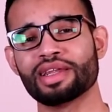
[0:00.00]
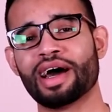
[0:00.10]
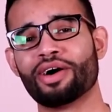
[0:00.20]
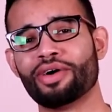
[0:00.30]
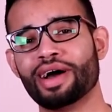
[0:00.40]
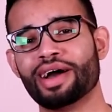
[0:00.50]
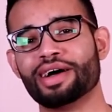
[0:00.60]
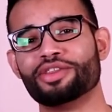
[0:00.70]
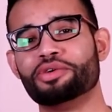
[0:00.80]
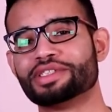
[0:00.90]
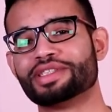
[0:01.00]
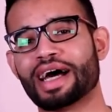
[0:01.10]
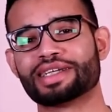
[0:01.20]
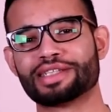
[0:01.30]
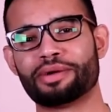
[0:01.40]
Now, the reason
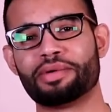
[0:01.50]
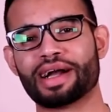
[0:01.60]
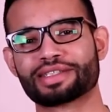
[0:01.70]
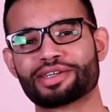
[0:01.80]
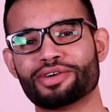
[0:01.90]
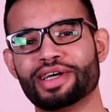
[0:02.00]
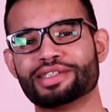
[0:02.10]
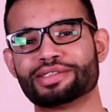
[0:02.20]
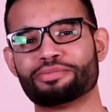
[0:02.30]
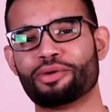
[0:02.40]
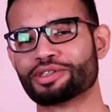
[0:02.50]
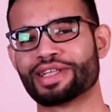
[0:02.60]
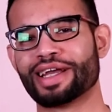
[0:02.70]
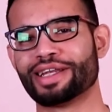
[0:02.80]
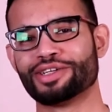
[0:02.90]
that's not practical is most
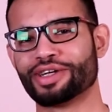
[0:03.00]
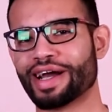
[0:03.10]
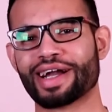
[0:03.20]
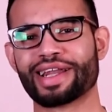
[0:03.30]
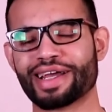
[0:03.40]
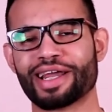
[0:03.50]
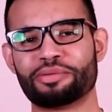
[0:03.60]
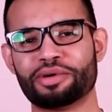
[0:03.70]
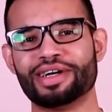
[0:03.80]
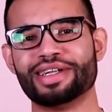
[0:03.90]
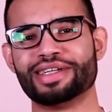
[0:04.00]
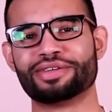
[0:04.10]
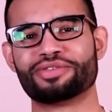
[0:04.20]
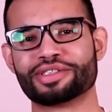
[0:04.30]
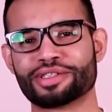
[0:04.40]
likely you're not going to get up
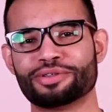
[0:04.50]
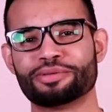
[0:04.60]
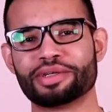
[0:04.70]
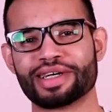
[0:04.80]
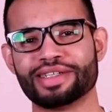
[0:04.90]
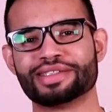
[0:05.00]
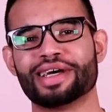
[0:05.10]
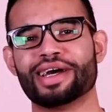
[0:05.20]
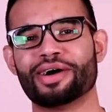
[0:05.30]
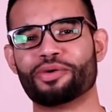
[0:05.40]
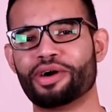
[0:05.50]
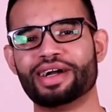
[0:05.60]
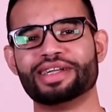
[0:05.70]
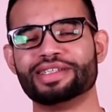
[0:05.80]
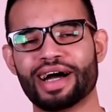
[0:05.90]
earlier for sahur because we're
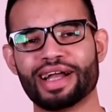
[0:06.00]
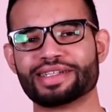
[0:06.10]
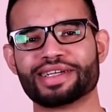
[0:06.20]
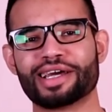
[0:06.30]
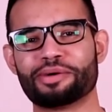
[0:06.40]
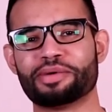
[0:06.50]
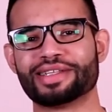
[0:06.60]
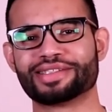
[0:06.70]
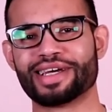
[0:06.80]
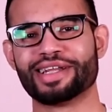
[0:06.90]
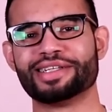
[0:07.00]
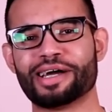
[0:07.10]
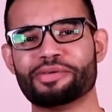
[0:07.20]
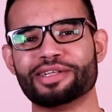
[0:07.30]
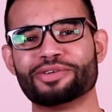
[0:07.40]
already dying to get up at Sehri
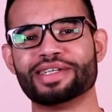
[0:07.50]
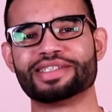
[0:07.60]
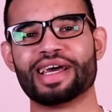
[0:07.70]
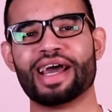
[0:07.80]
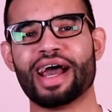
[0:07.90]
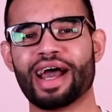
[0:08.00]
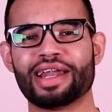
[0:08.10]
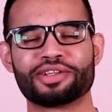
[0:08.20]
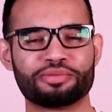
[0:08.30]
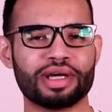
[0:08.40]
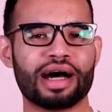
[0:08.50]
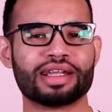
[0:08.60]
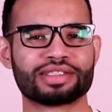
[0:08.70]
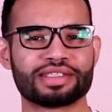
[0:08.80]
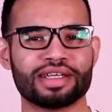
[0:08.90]
time anyways. And to be
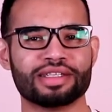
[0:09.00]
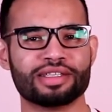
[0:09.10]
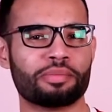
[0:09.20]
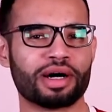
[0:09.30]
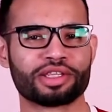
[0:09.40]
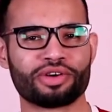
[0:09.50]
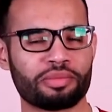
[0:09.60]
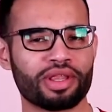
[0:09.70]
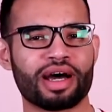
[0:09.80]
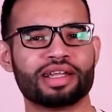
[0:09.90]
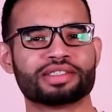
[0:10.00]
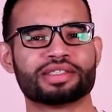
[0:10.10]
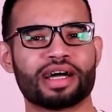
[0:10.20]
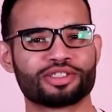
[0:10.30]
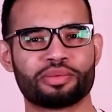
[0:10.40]
honest, the month of Ramadan is
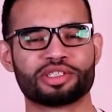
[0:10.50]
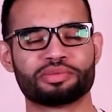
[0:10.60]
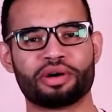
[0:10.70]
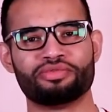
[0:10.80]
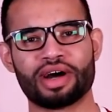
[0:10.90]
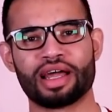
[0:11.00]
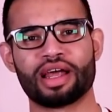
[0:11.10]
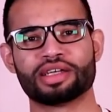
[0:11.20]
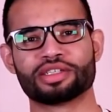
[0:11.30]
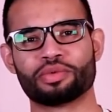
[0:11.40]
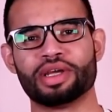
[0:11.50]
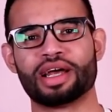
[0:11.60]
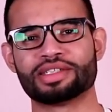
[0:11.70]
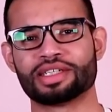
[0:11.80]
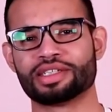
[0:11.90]
not so much about fat loss and weight
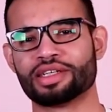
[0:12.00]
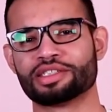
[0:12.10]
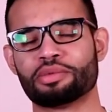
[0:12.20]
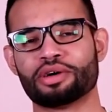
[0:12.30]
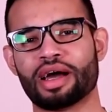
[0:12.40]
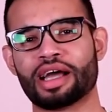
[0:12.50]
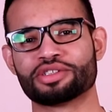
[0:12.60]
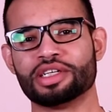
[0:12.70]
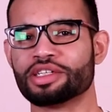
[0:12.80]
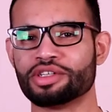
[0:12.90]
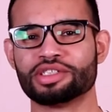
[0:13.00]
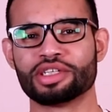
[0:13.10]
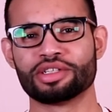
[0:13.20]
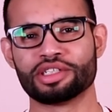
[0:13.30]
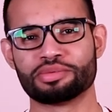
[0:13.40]
loss as it is about actually
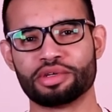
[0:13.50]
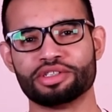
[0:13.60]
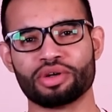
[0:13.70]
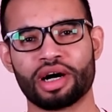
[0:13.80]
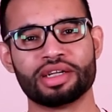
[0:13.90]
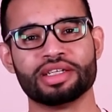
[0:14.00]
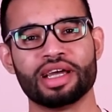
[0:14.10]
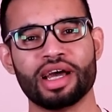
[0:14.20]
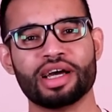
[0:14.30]
increasing in your spirituality.